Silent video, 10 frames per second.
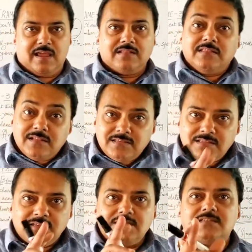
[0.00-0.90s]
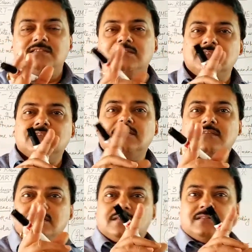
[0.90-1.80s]
And this is
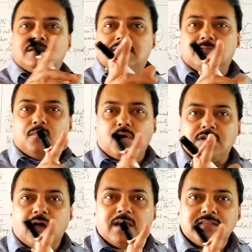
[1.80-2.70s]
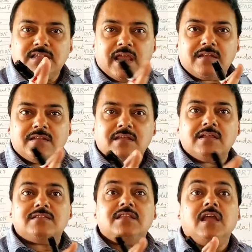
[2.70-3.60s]
what I said
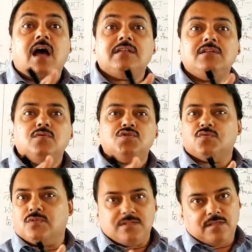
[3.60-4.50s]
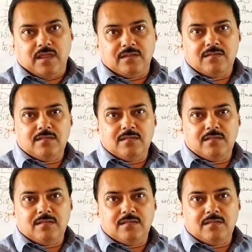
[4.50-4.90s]
is the unusual thing.